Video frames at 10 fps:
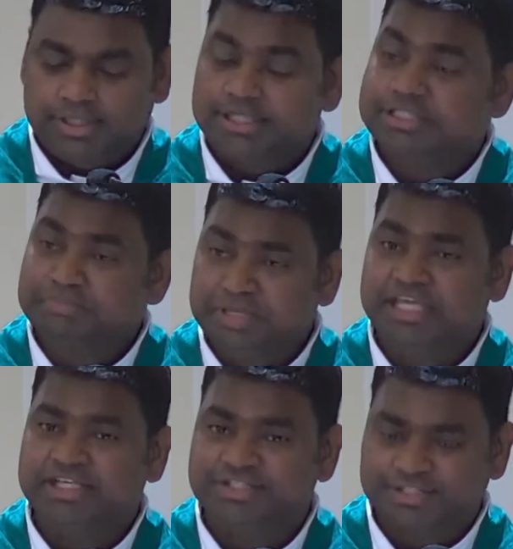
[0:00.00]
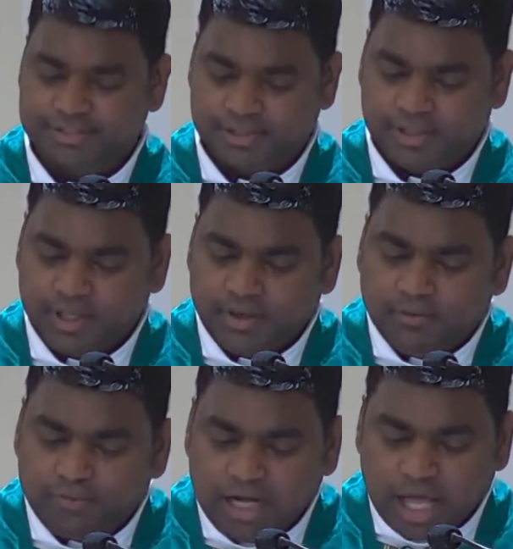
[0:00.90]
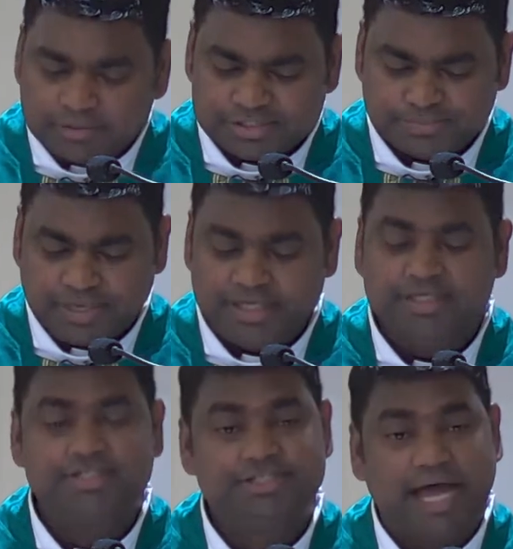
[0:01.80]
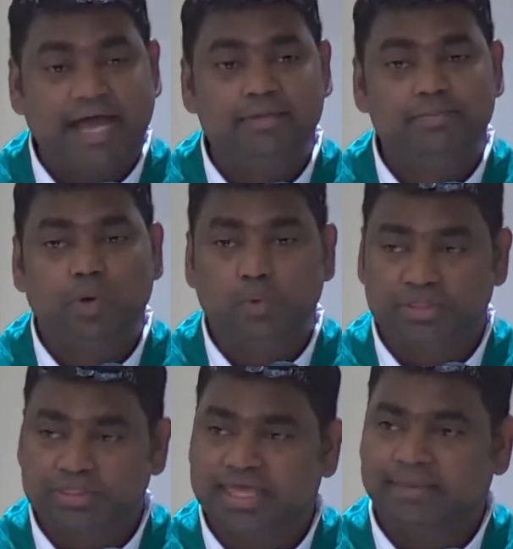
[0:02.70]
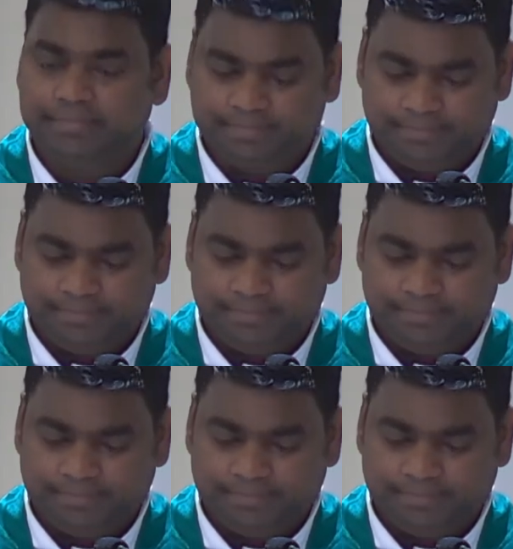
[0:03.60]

it means we love spending time with them,